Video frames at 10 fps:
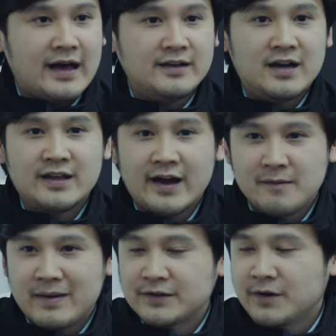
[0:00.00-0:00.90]
I got
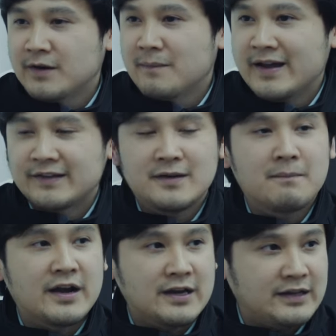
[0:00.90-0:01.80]
hired by Toi Ohomai as the
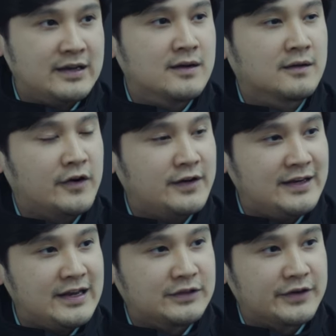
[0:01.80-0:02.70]
marketing
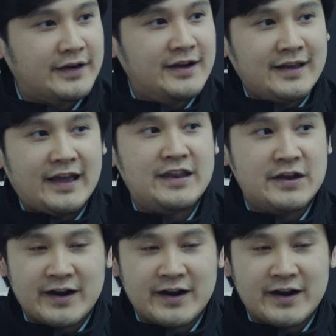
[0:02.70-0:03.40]
coordinator. And okay.